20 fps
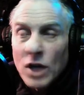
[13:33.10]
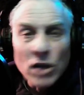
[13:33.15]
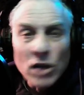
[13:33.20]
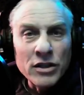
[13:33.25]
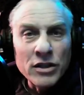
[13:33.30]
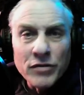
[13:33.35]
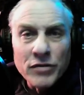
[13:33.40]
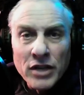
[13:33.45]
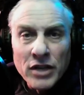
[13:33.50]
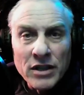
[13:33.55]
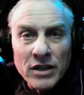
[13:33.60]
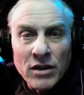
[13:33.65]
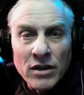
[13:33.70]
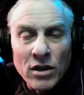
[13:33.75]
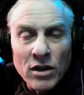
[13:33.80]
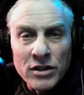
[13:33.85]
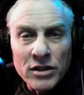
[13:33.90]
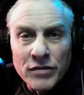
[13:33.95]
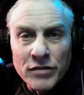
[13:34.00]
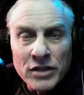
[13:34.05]
All different
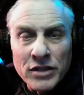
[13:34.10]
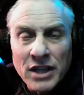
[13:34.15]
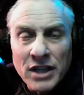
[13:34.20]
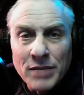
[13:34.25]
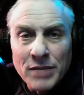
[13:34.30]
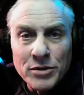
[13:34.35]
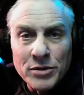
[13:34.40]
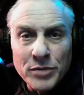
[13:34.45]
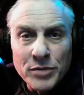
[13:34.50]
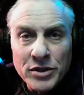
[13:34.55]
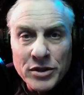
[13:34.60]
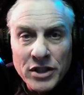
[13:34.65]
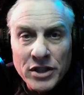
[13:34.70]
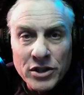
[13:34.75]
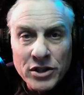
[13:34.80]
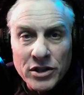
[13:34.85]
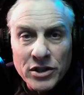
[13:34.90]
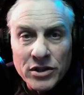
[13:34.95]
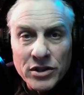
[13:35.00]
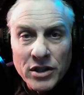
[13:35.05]
types of
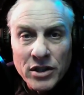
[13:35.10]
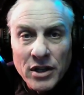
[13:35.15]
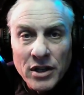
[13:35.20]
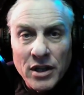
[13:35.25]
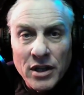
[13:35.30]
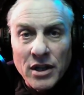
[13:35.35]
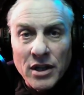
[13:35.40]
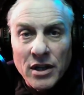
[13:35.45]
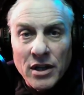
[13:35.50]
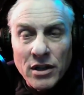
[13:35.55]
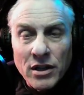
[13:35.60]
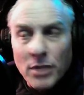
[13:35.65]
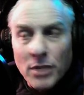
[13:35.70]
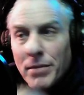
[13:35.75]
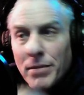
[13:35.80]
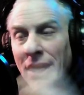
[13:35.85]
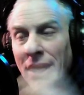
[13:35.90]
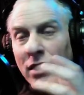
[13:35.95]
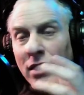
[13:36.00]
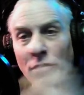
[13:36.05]
musicians.
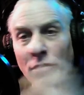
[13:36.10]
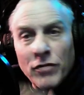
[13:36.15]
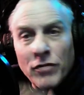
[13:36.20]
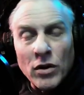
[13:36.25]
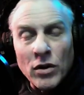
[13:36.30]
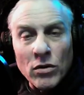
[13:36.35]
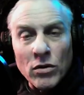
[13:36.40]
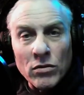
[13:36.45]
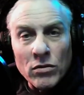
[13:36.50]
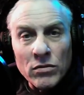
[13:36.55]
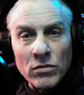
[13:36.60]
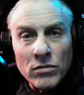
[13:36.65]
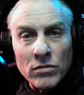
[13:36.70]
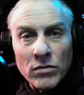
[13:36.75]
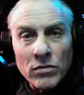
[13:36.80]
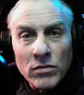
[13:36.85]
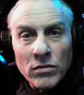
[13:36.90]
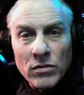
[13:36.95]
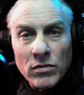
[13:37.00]
The microphone,